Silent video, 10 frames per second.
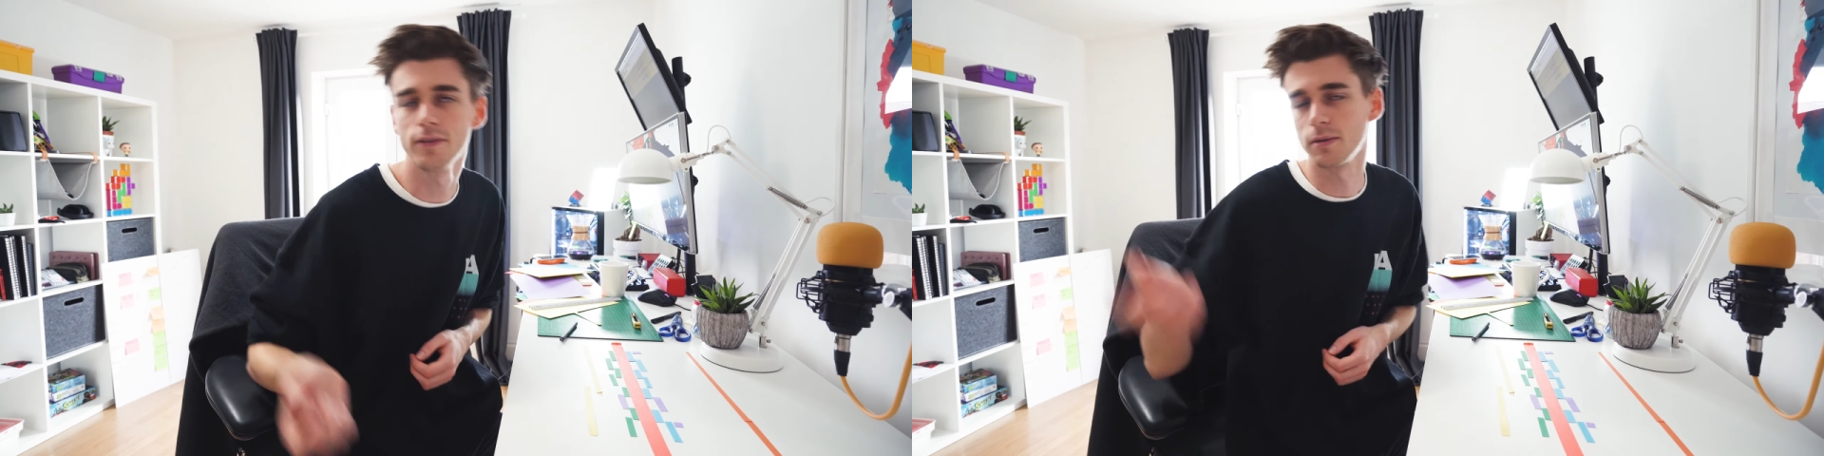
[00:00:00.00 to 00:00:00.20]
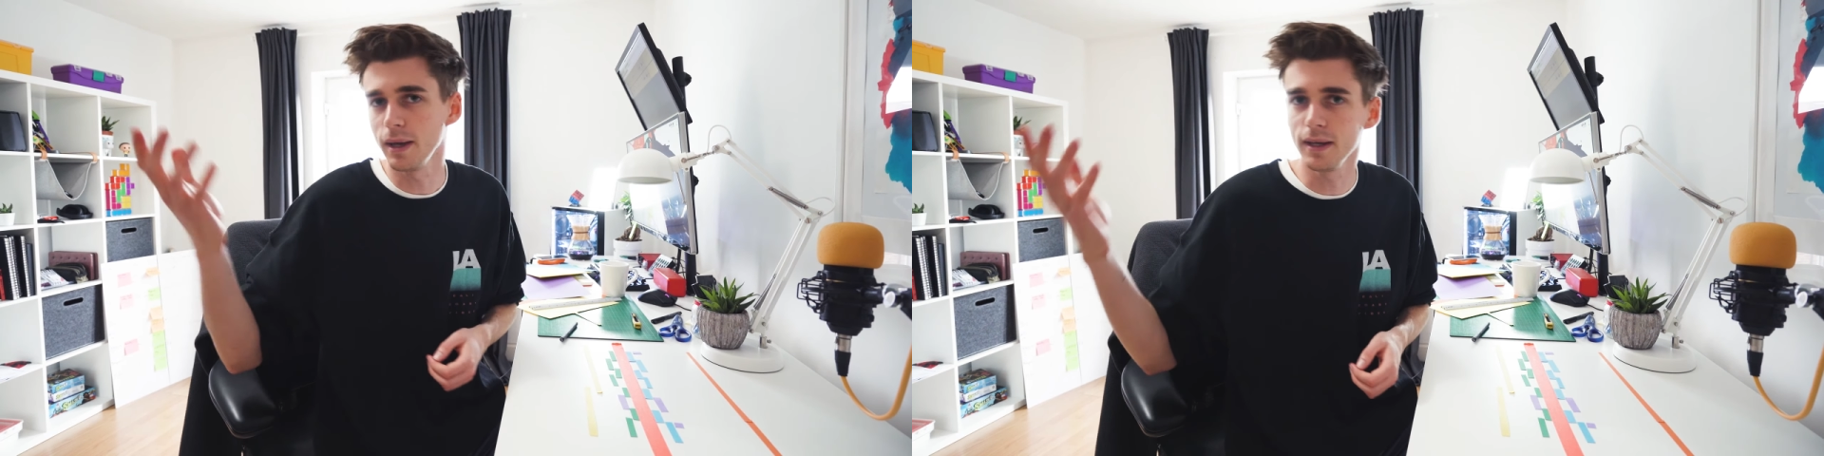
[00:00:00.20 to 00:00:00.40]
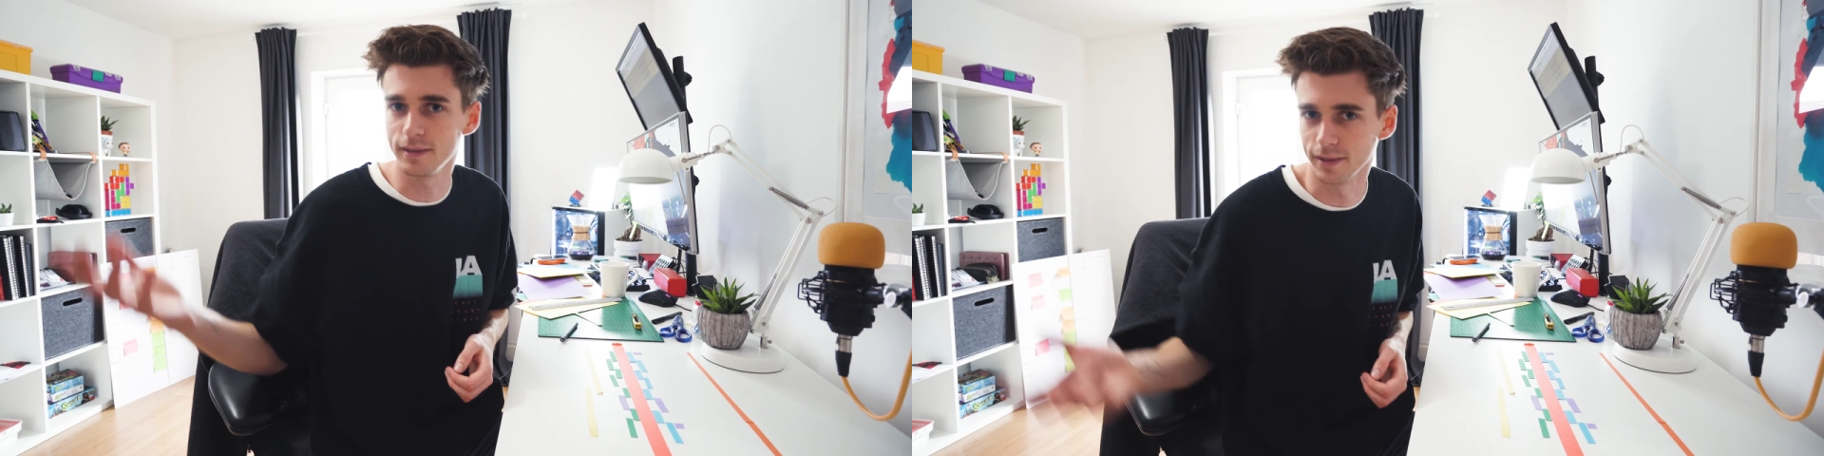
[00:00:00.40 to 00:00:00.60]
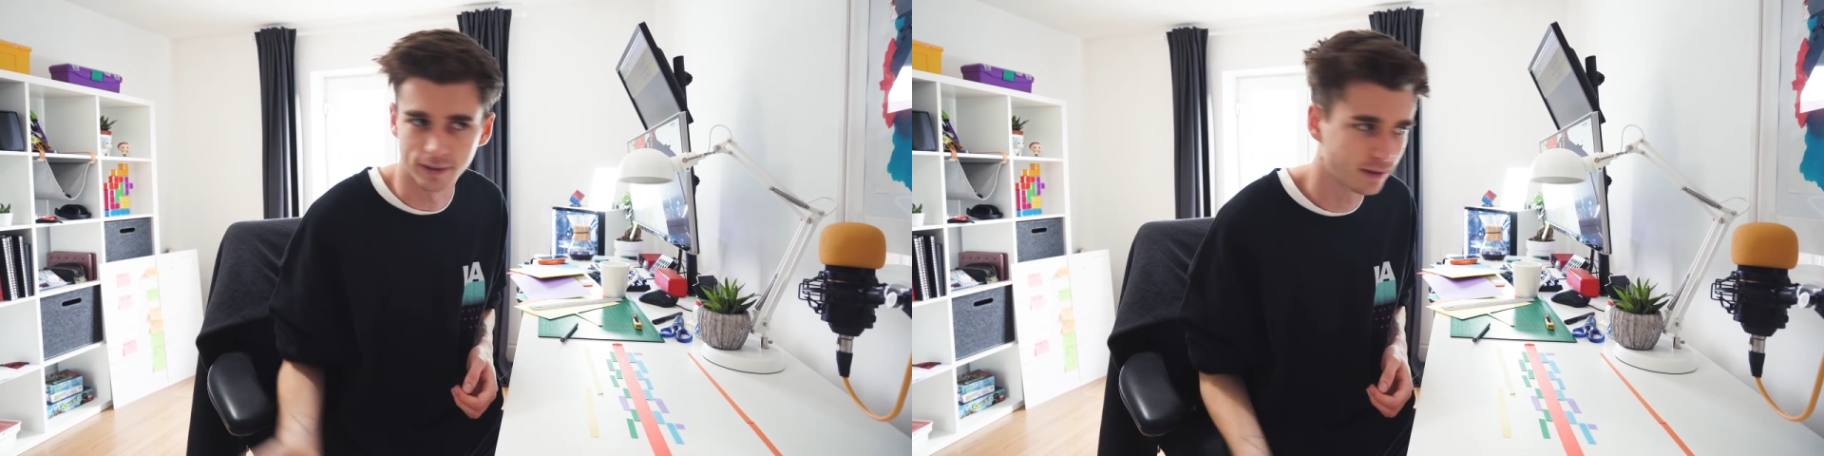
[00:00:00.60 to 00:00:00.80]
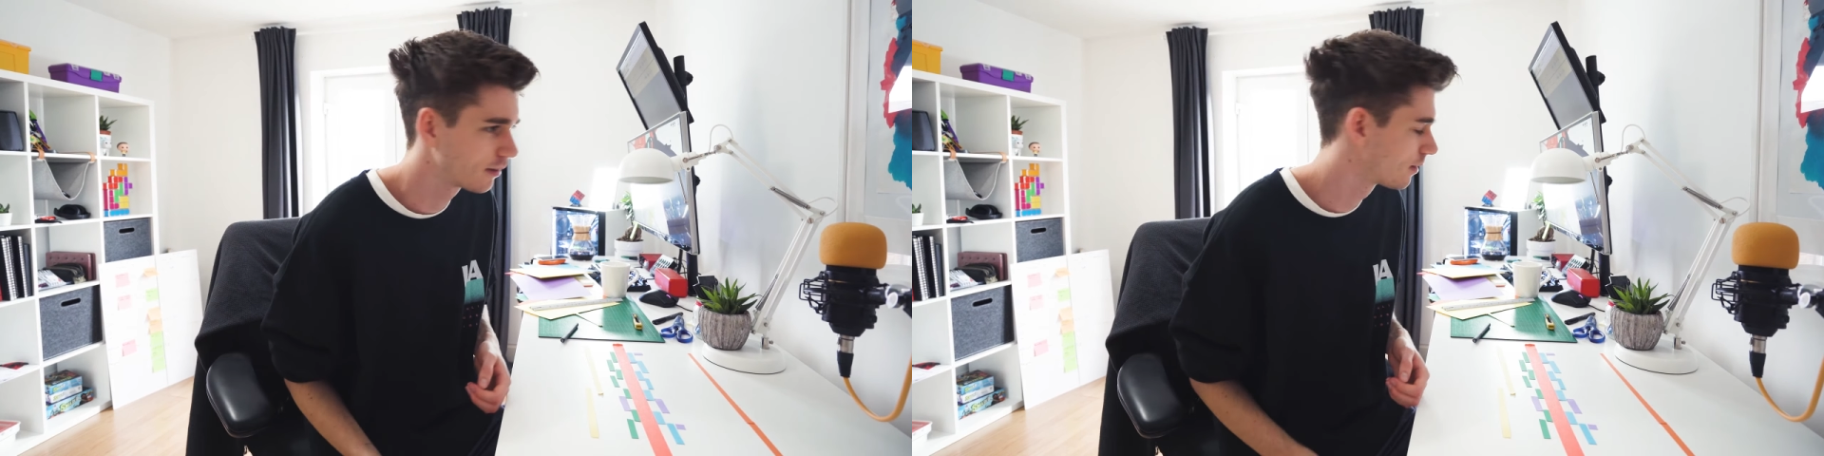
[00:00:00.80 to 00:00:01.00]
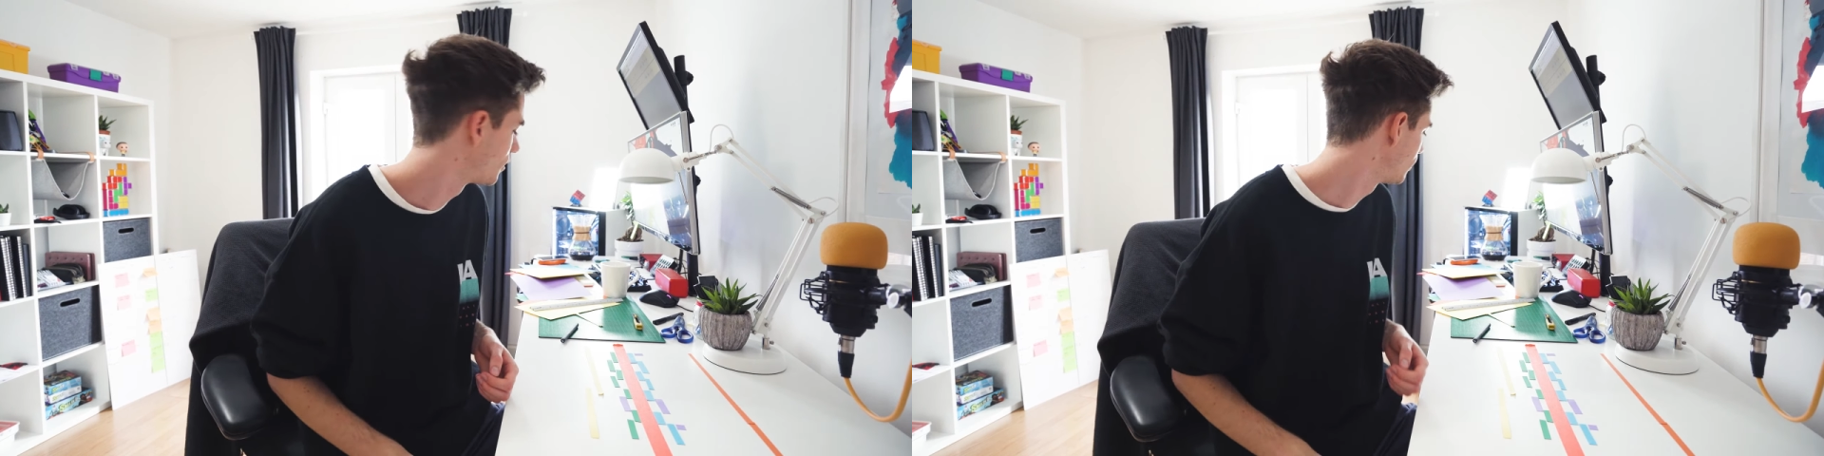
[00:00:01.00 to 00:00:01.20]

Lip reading: amazing. And now